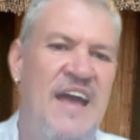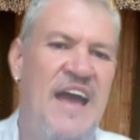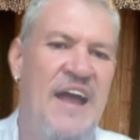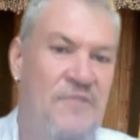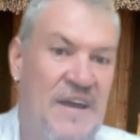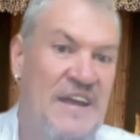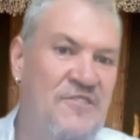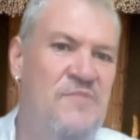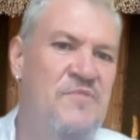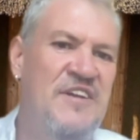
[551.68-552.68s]
And we're in
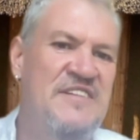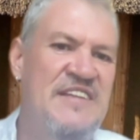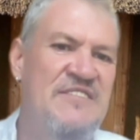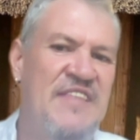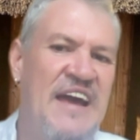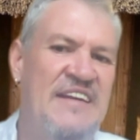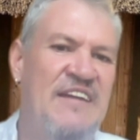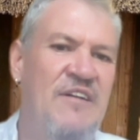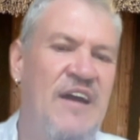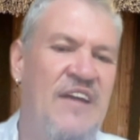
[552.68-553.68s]
community with that.
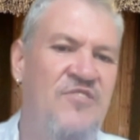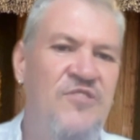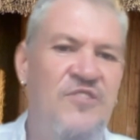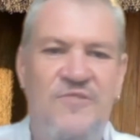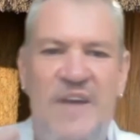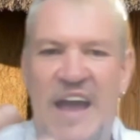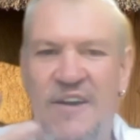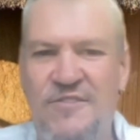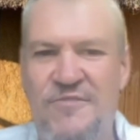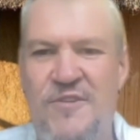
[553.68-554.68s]
And as soon as we're
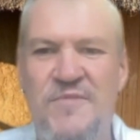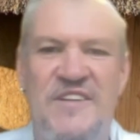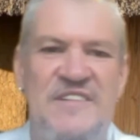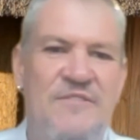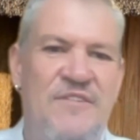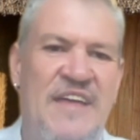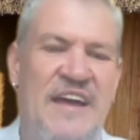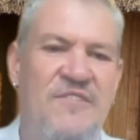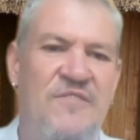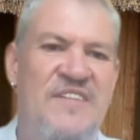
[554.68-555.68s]
out of community with that,
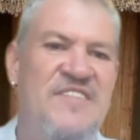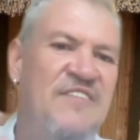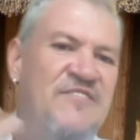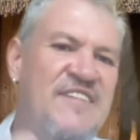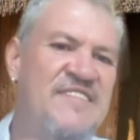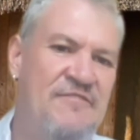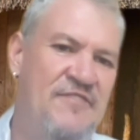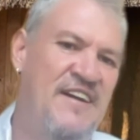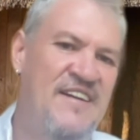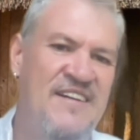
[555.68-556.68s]
we start to suffer.